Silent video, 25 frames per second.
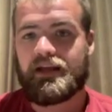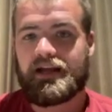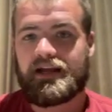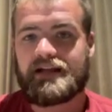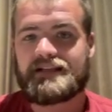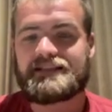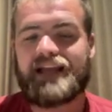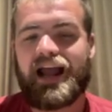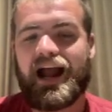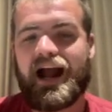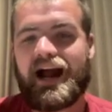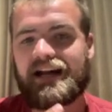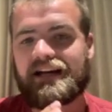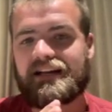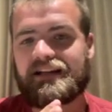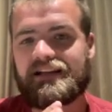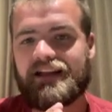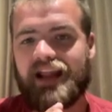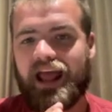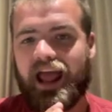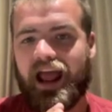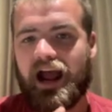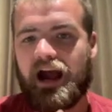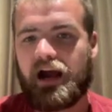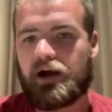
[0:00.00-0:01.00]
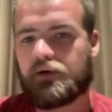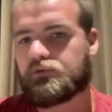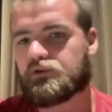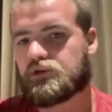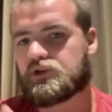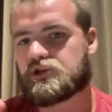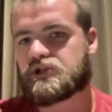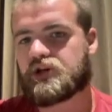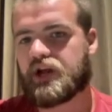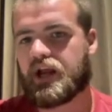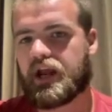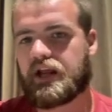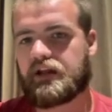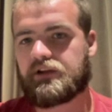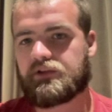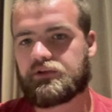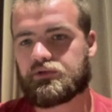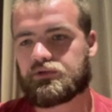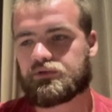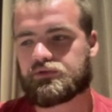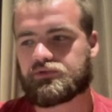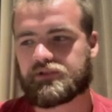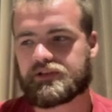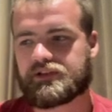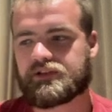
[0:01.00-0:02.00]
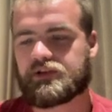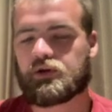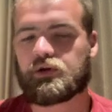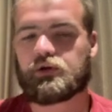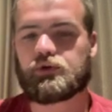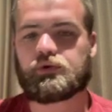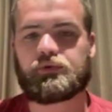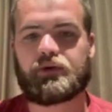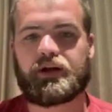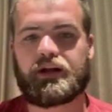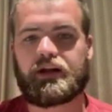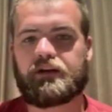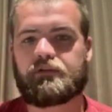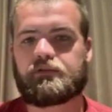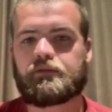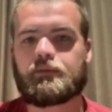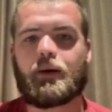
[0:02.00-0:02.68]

it's had an average annual return rate of